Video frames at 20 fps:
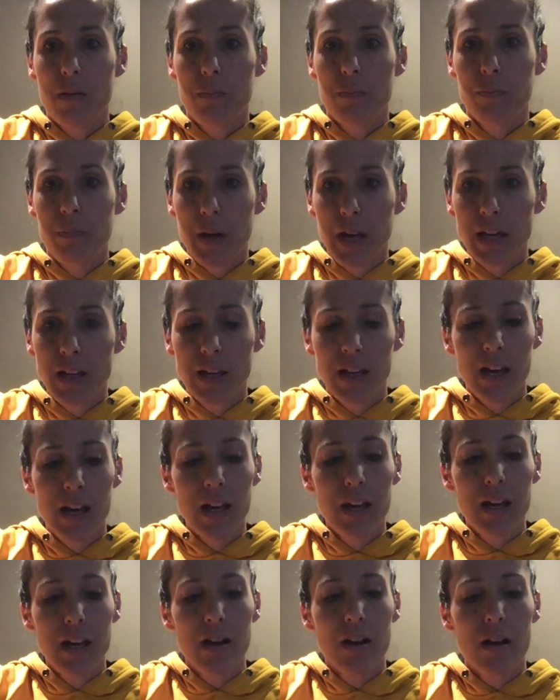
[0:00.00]

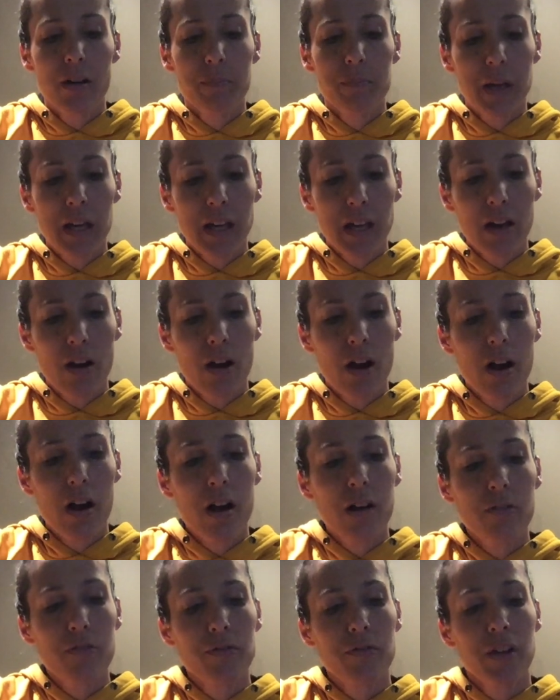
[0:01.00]
Pinky
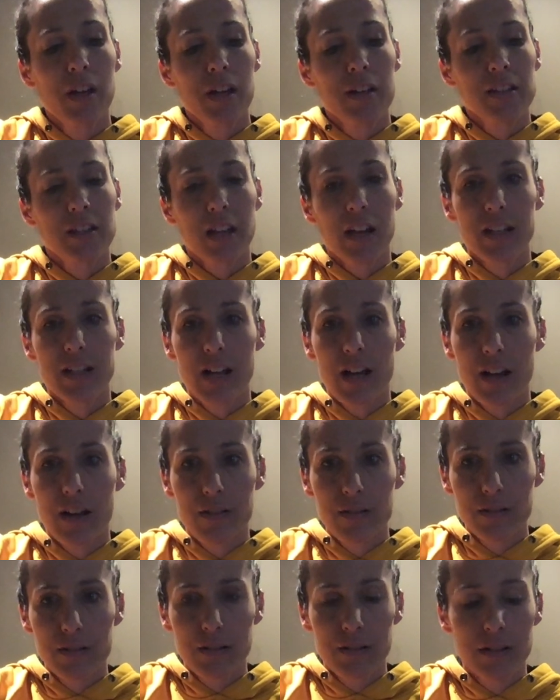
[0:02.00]
off, slide
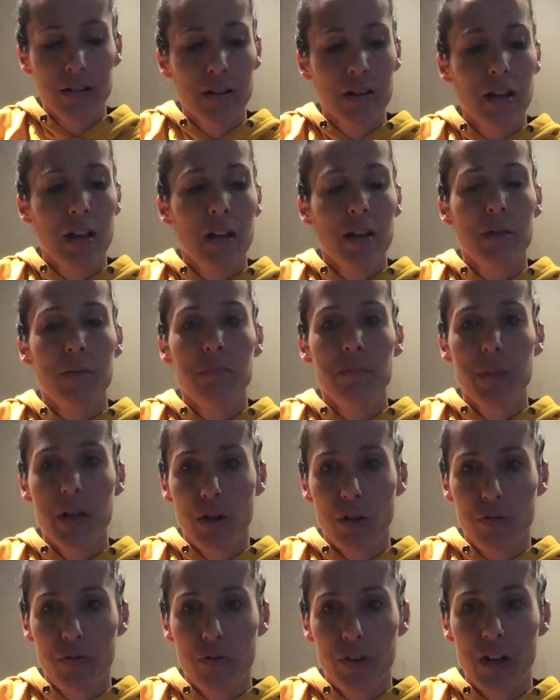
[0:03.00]
down,
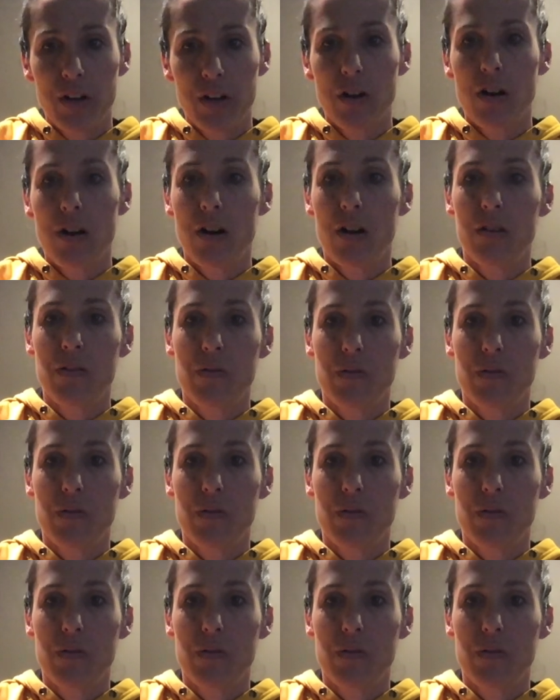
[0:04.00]
middle finger off.